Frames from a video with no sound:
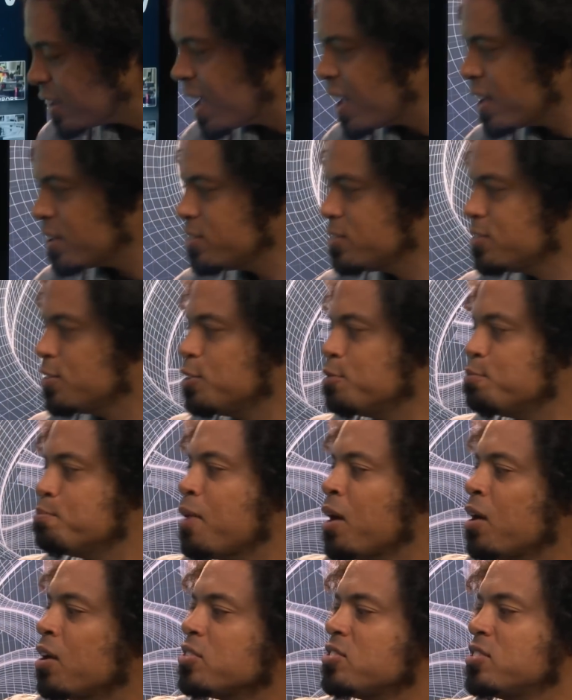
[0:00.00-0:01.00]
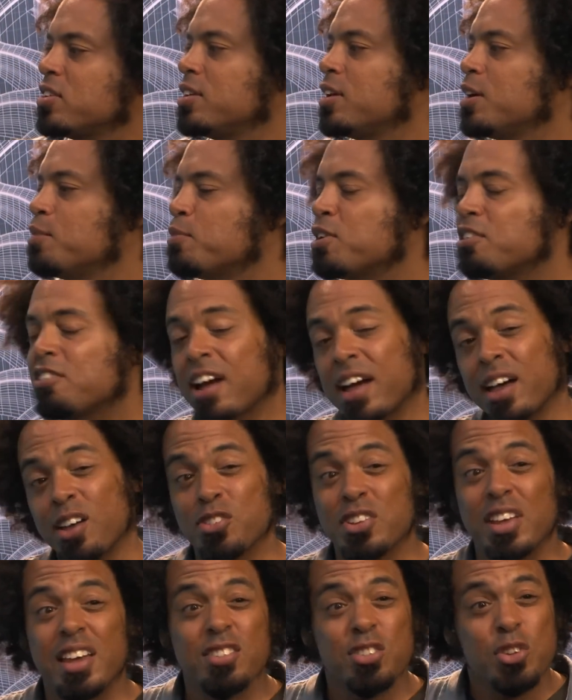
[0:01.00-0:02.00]
Aston Martin mirror
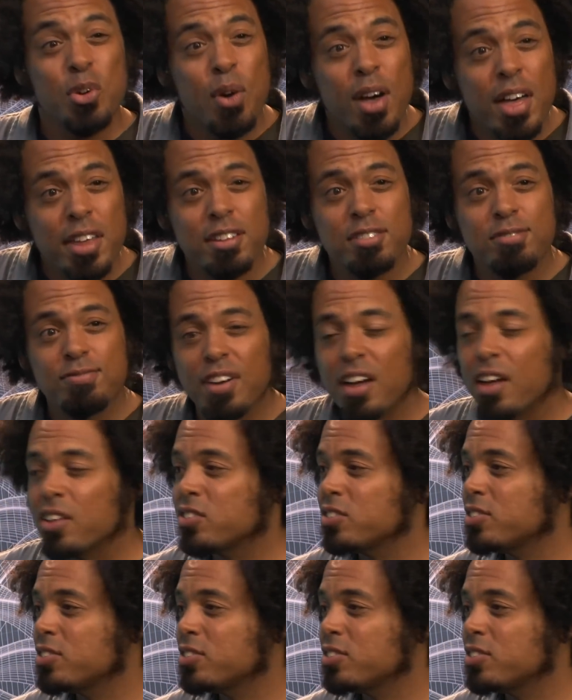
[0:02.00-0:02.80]
housing. It's quite an advanced